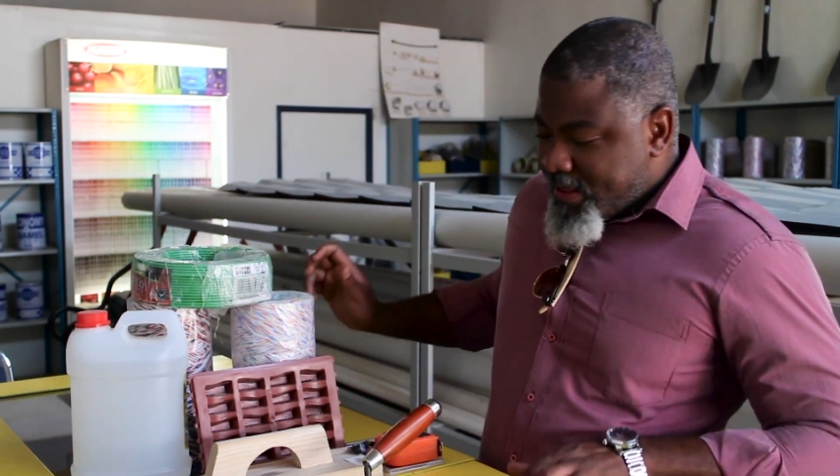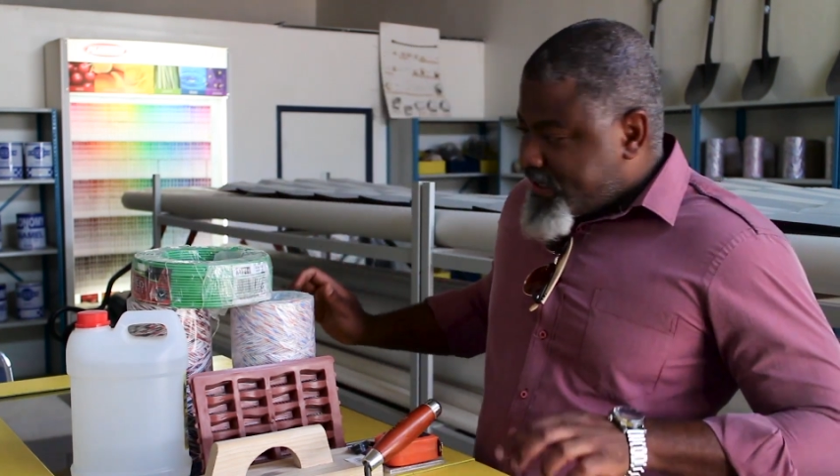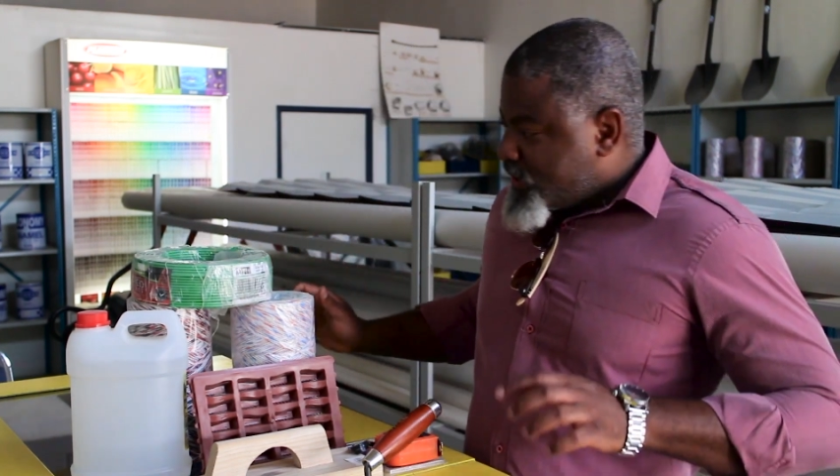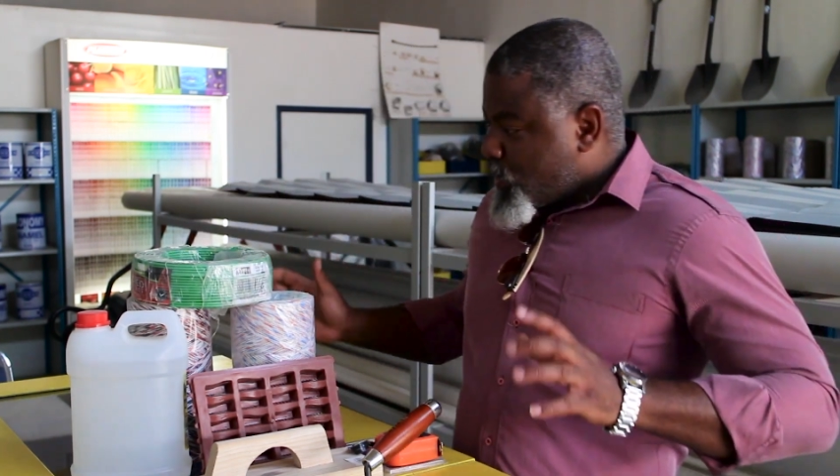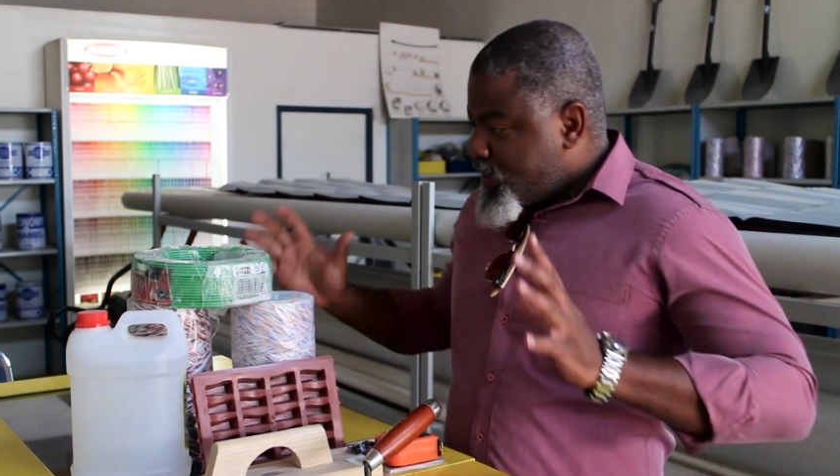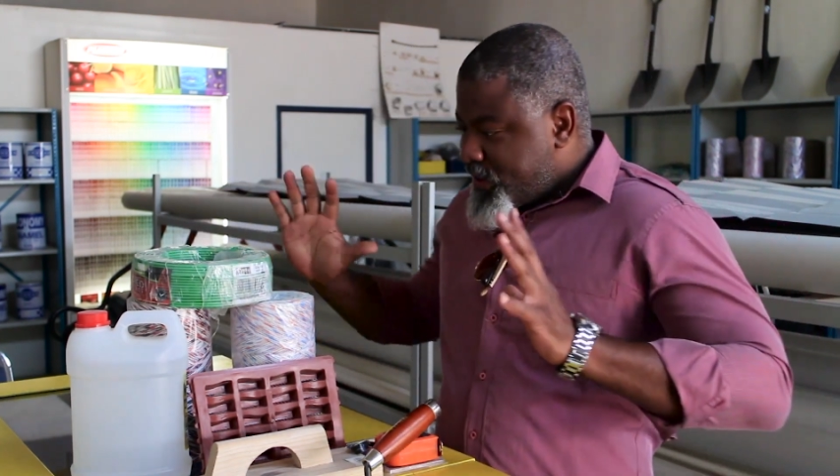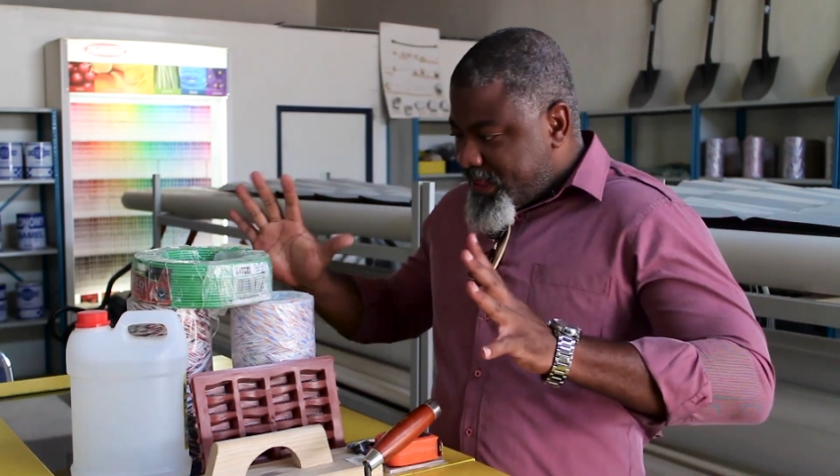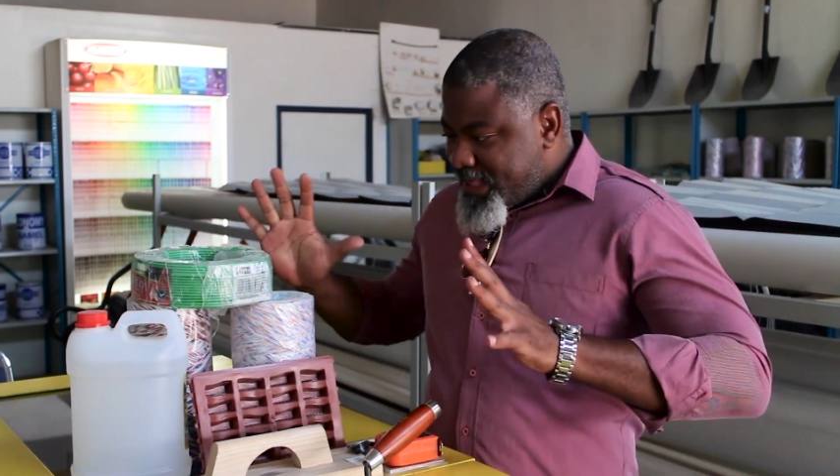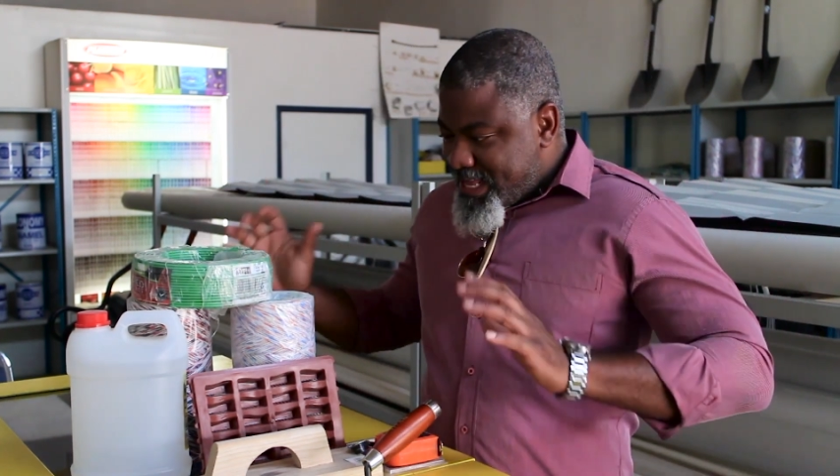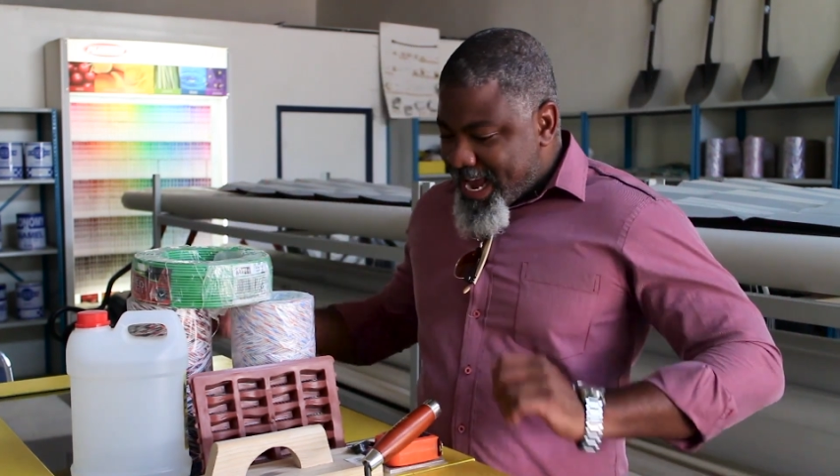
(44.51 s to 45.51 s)
So,
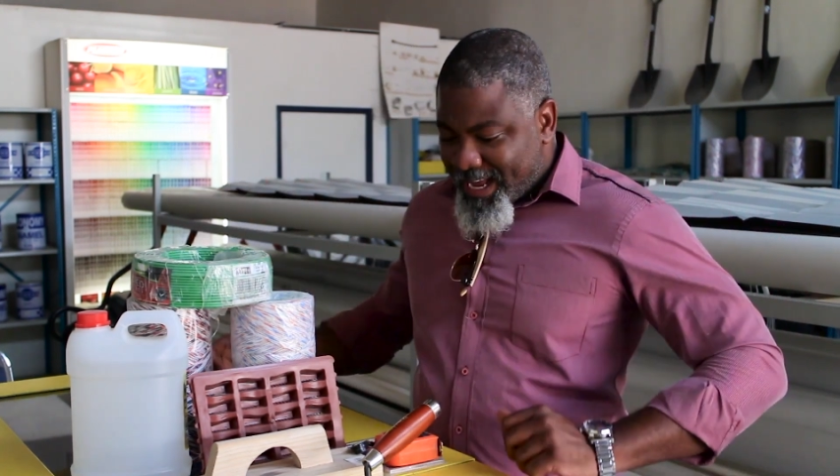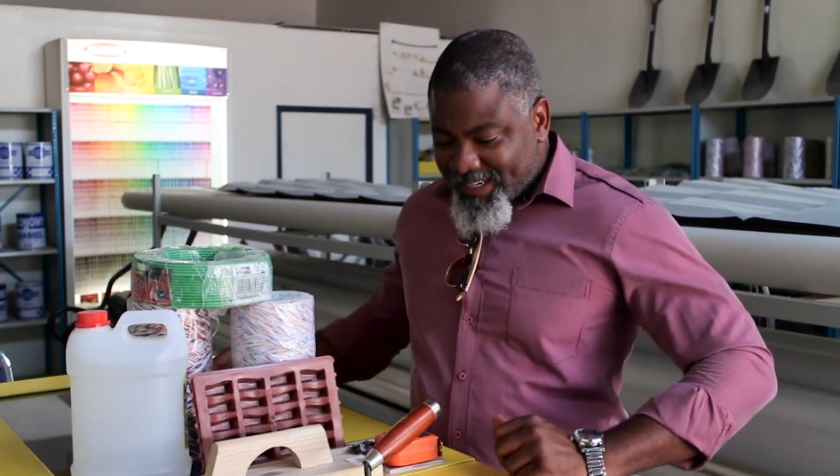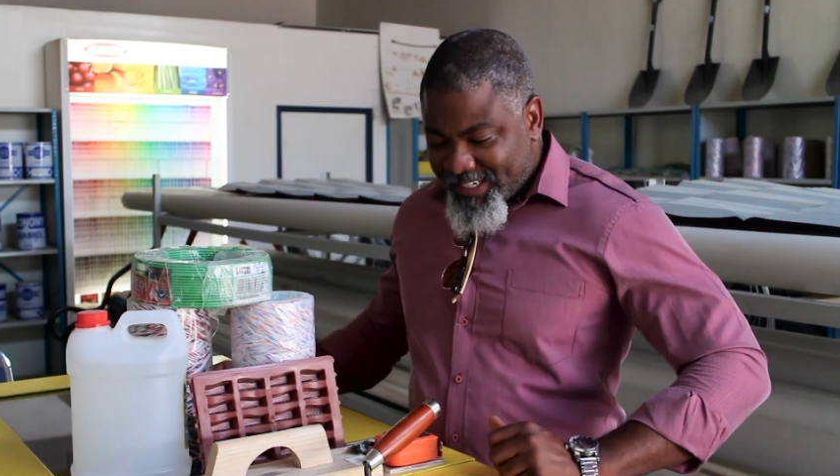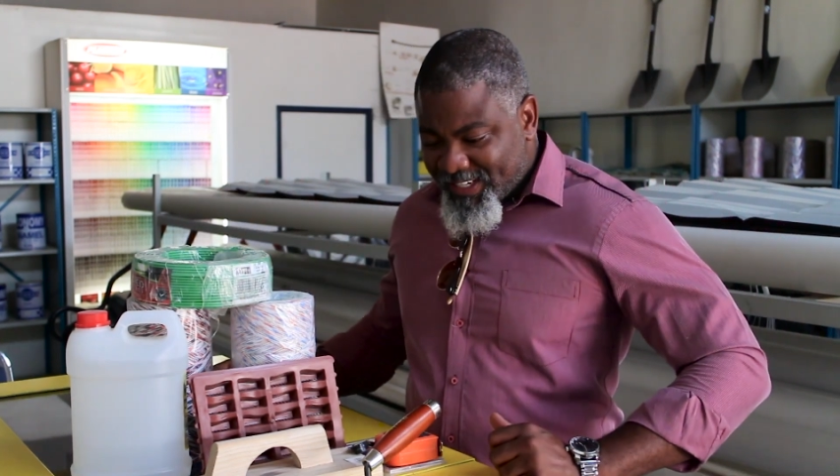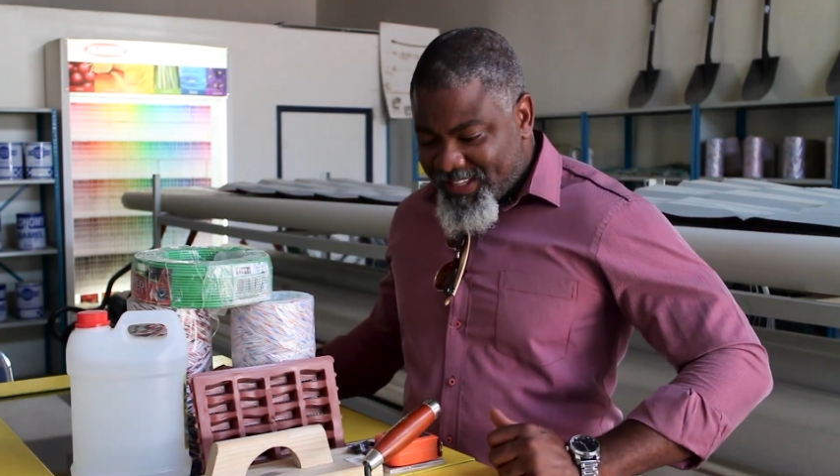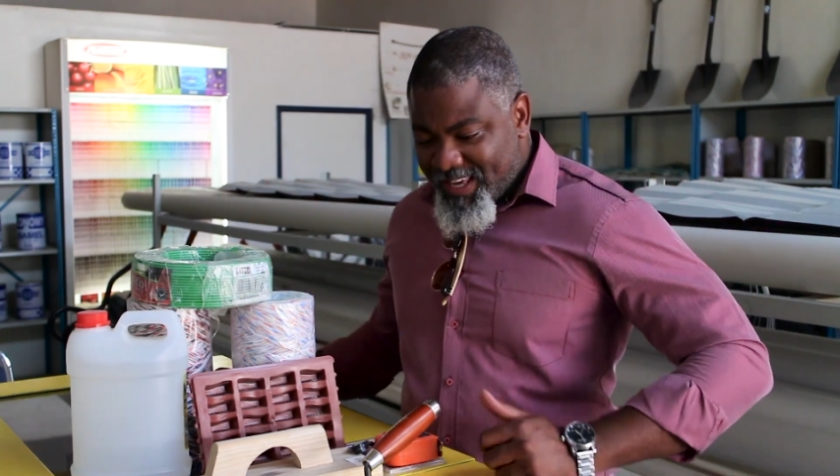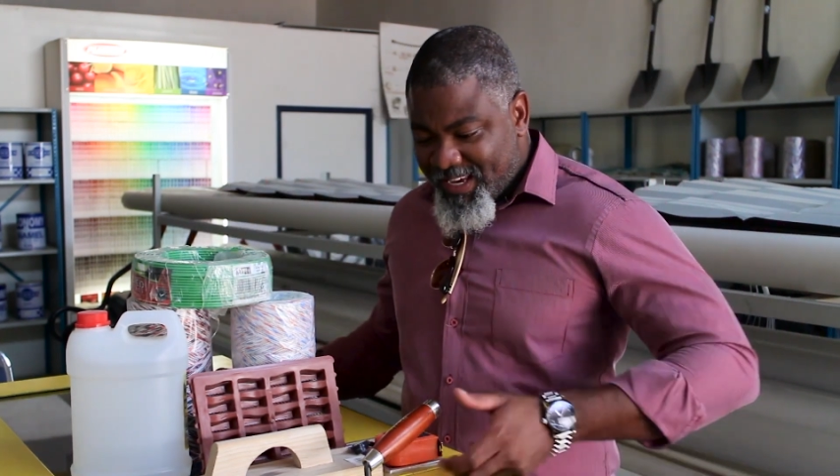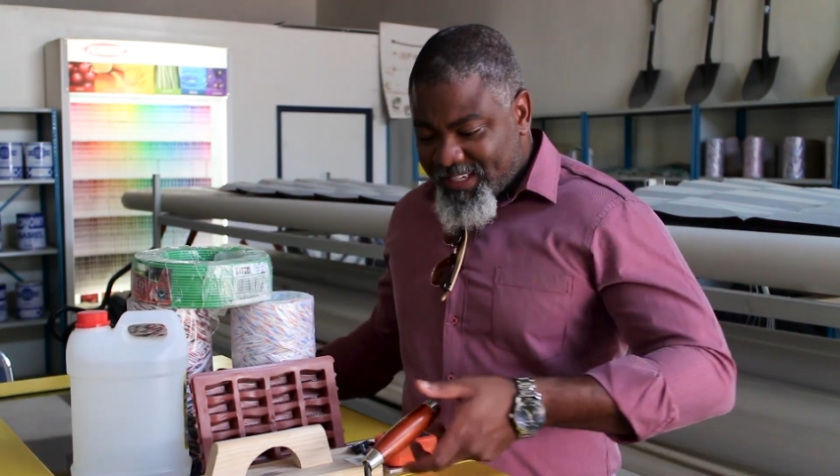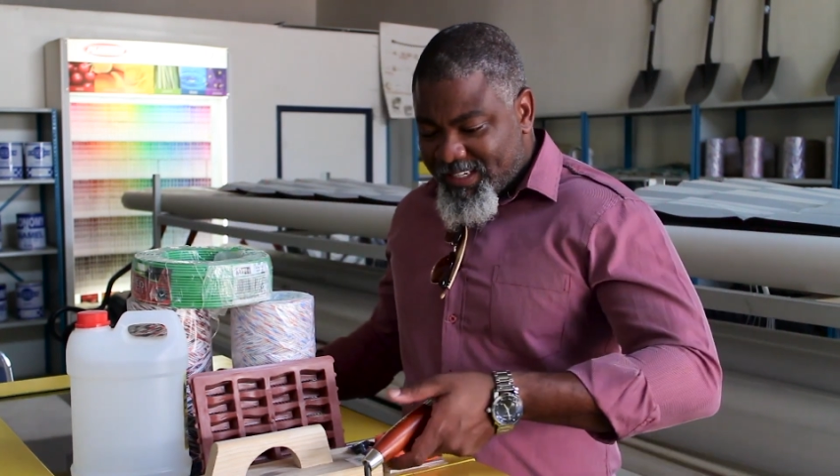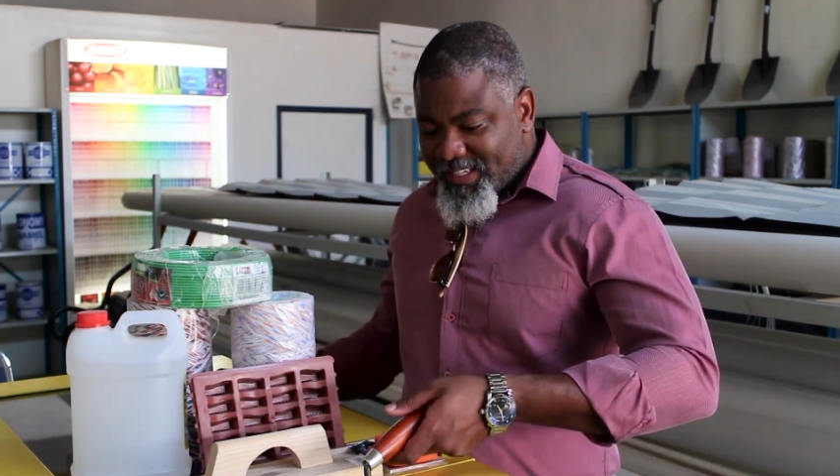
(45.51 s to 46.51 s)
yeah, just
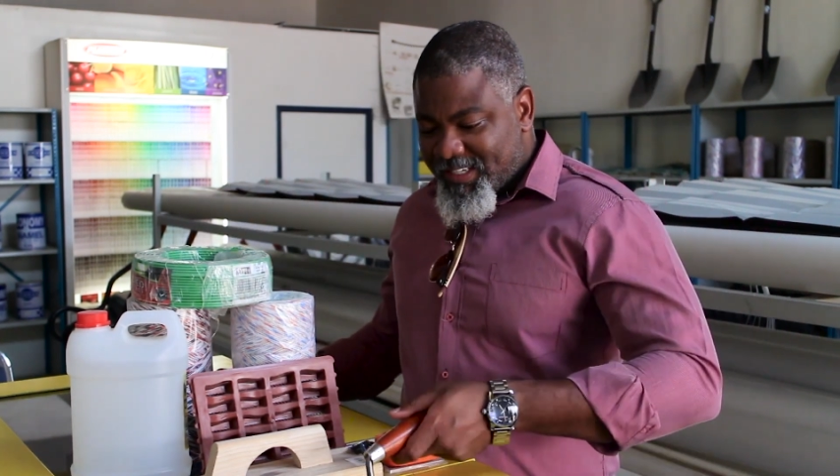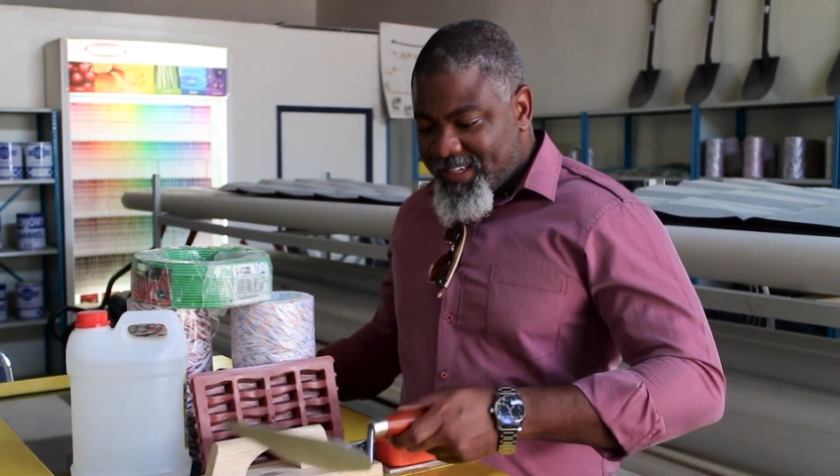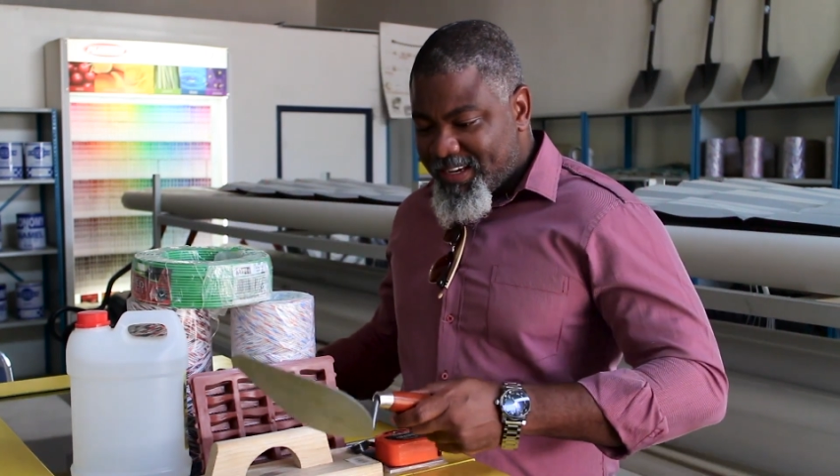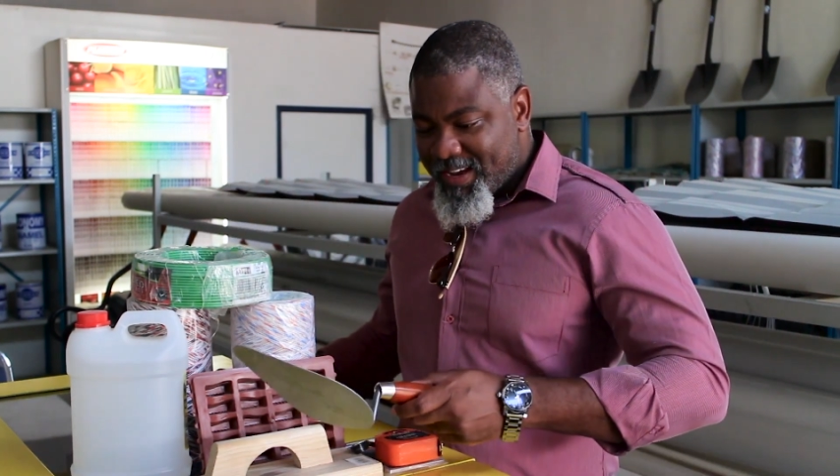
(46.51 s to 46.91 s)
these.